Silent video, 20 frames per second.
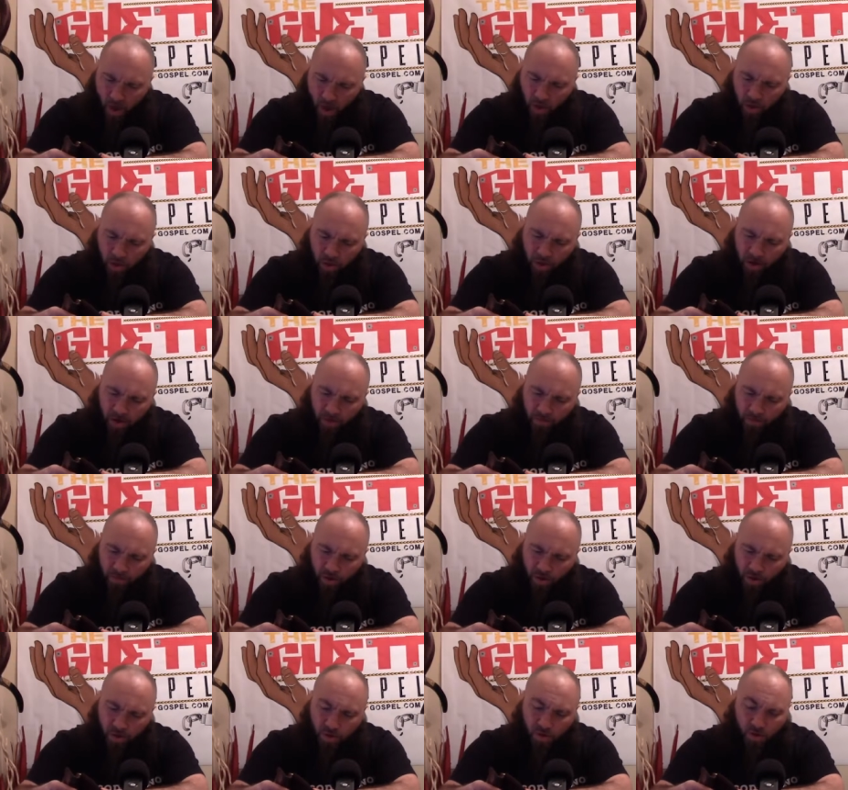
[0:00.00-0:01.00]
Look at
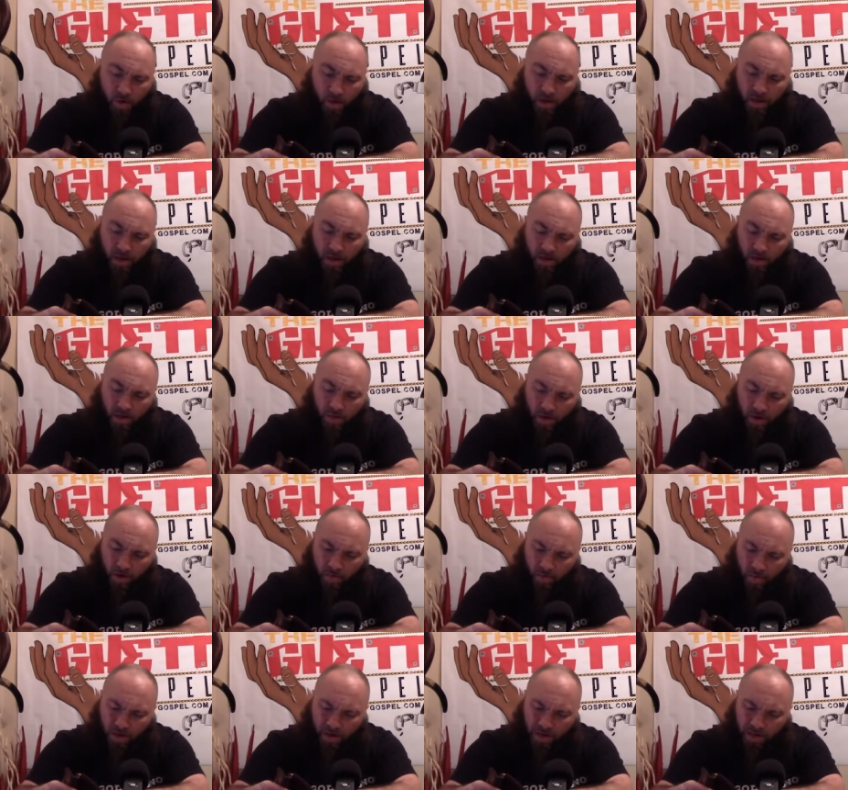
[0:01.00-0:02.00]
verse twenty and
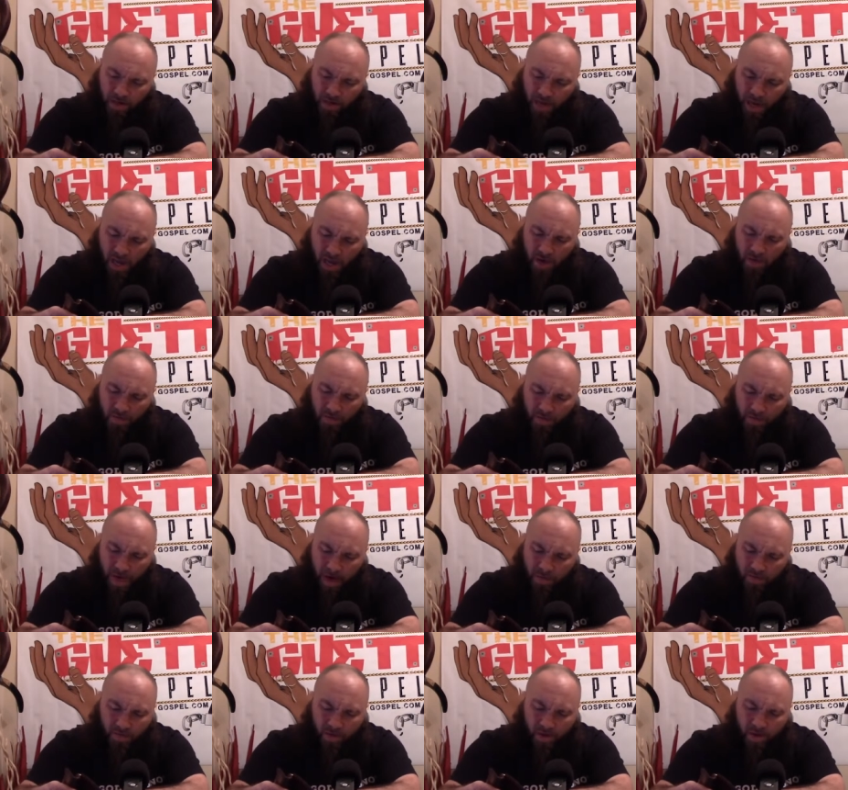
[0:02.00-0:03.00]
twenty-one. They said, for
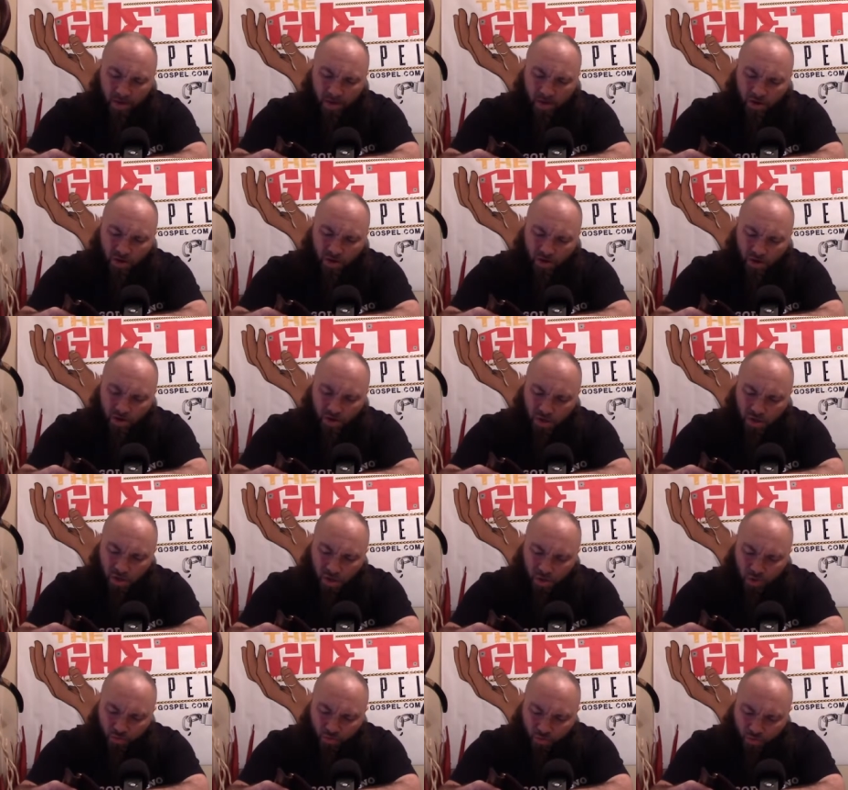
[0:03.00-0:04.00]
thou bringest certain
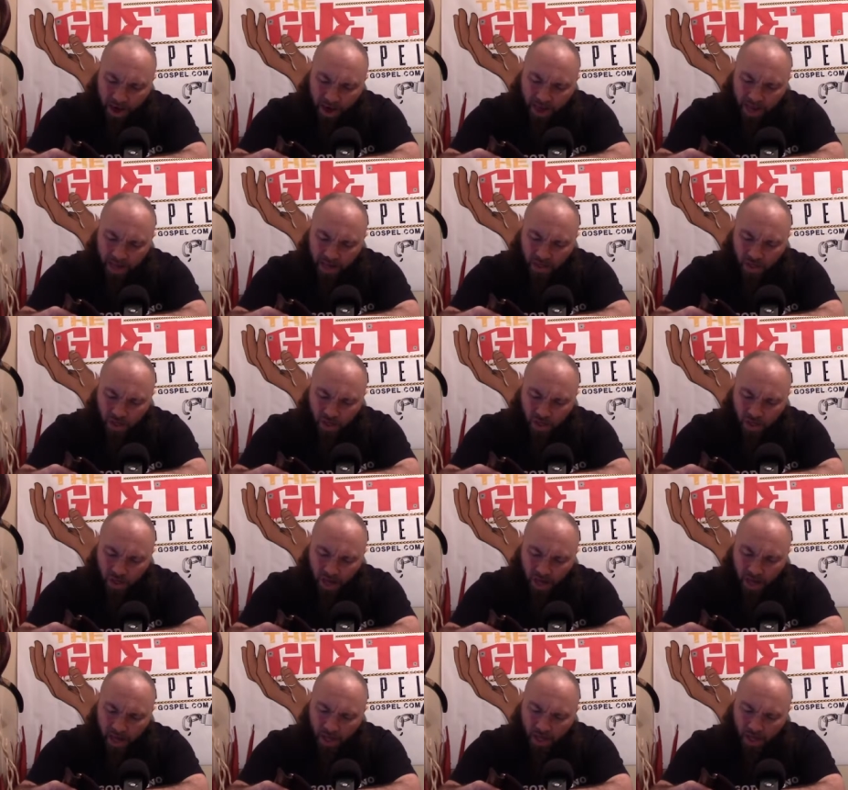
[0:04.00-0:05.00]
strange
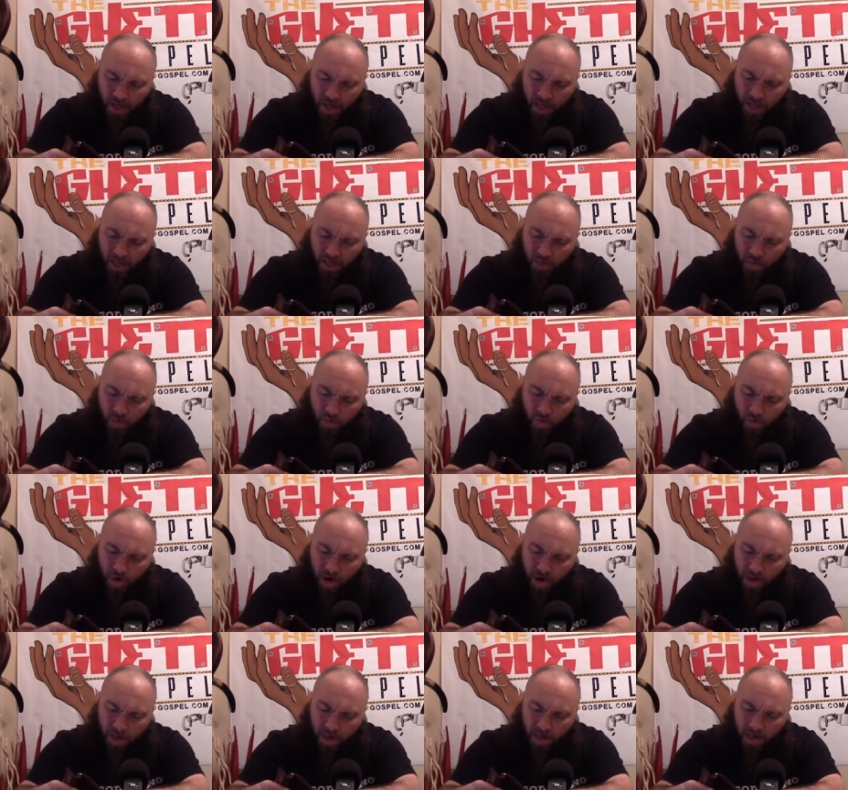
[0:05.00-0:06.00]
things to
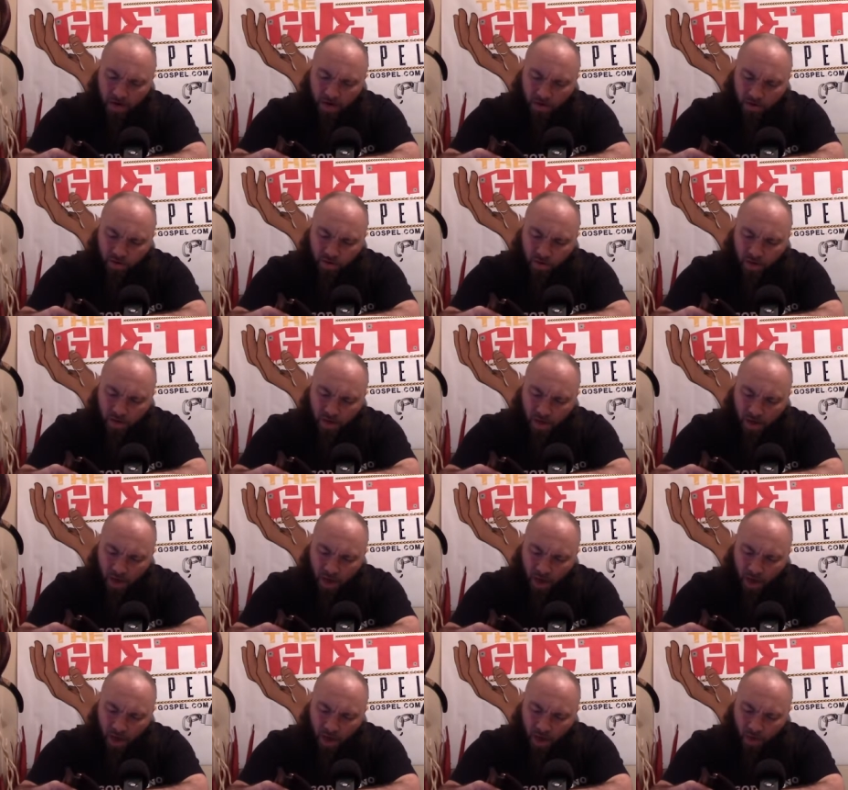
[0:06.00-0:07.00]
our ears,
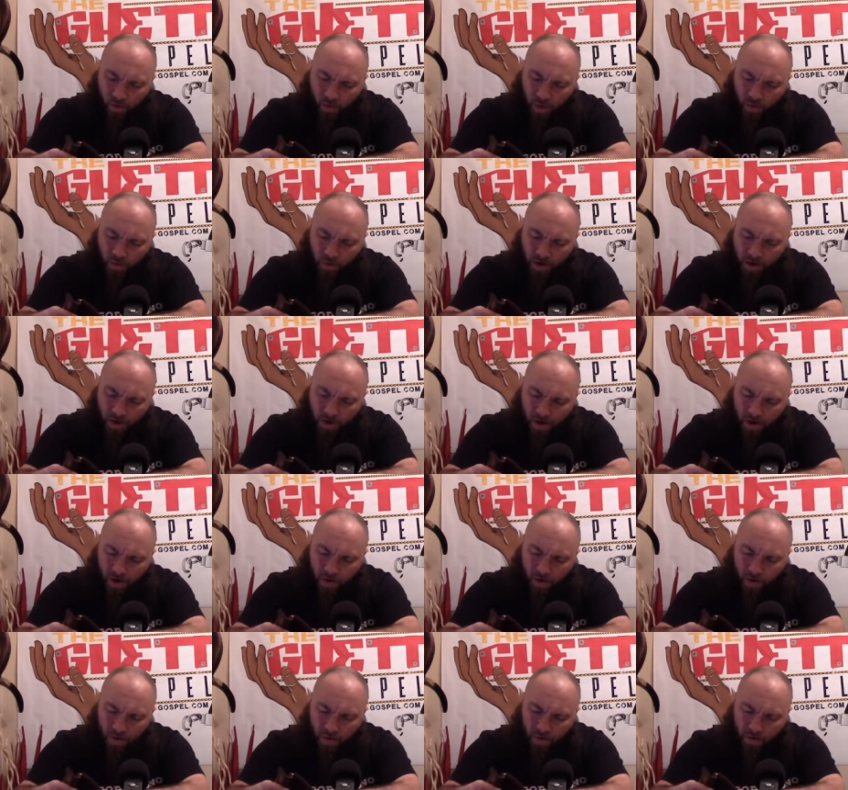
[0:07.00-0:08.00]
and we would
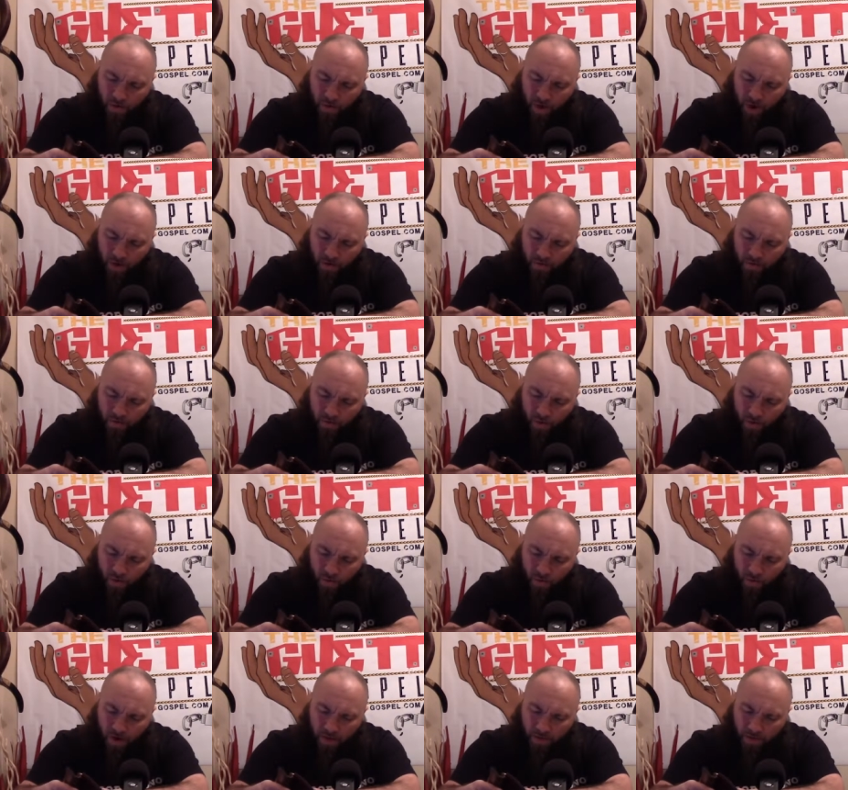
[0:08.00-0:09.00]
know therefore
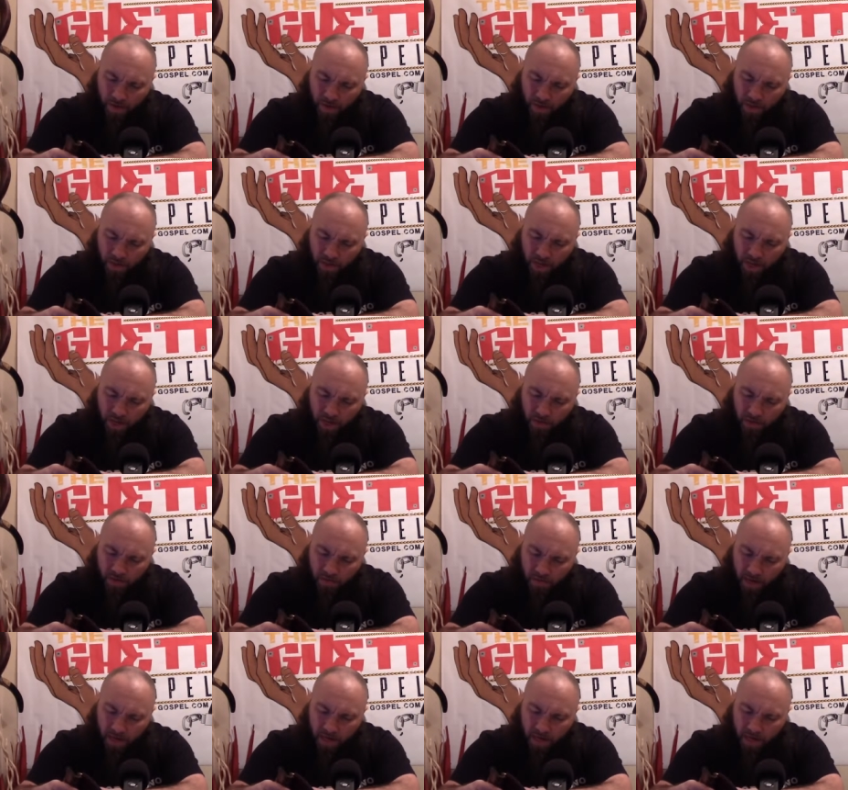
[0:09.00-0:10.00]
what these things
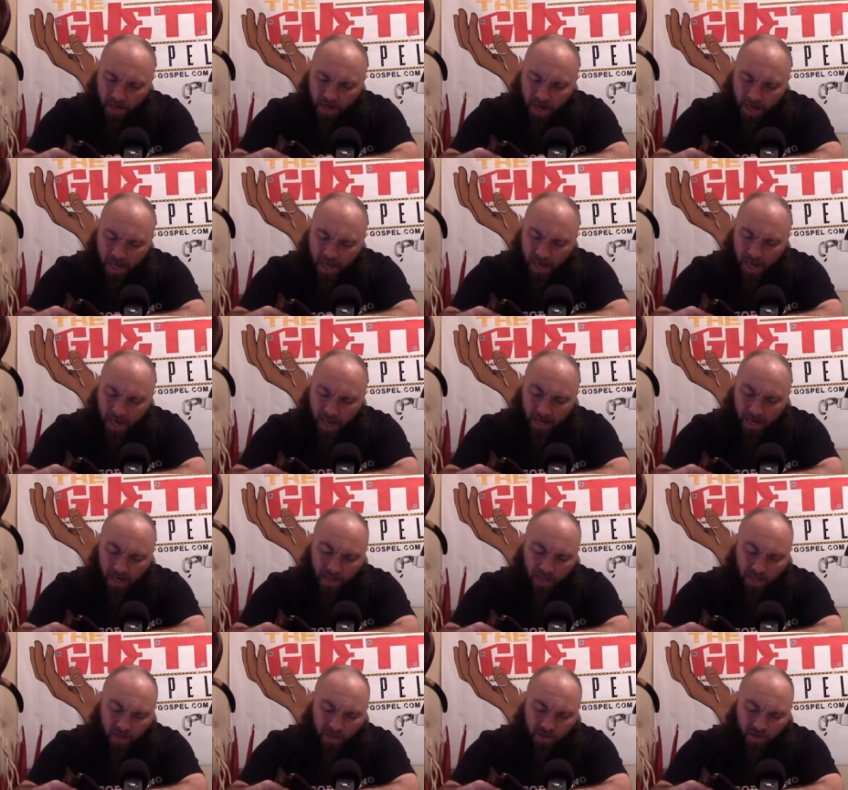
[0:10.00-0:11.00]
mean. And
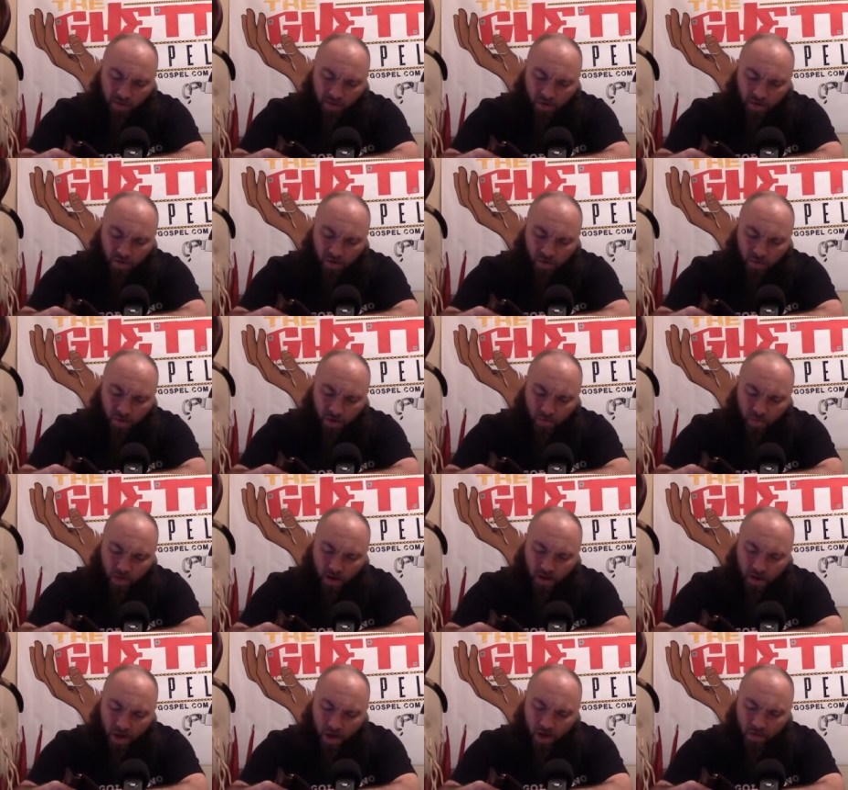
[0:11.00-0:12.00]
it says in verse
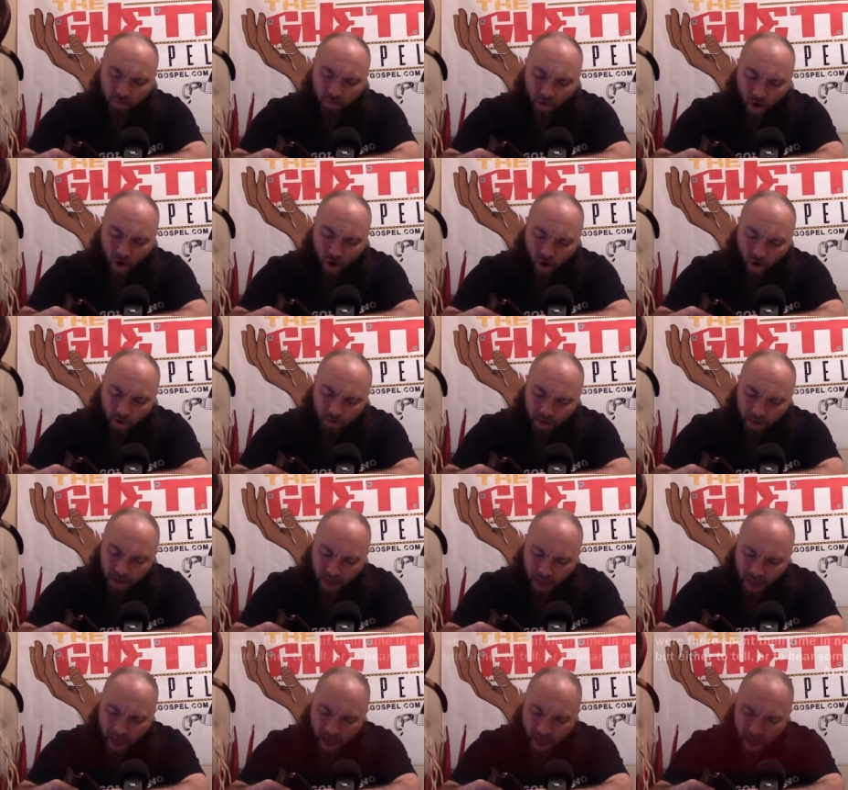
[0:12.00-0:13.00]
twenty-one, for all the